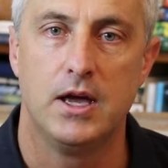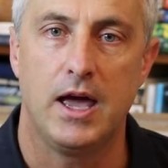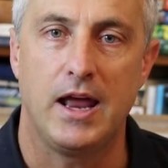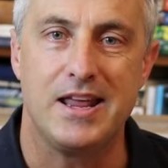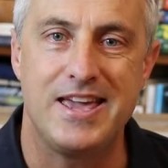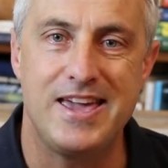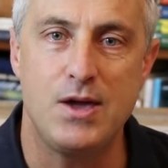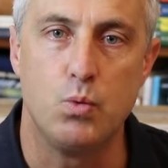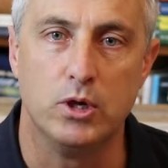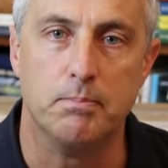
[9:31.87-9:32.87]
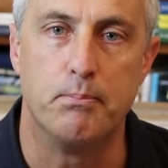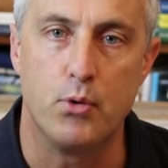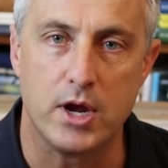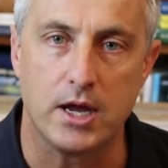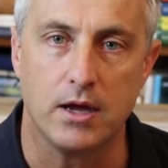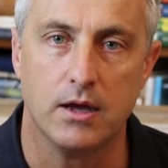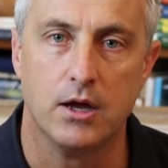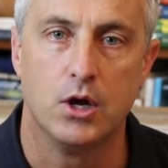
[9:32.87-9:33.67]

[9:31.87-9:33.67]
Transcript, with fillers: and He will bring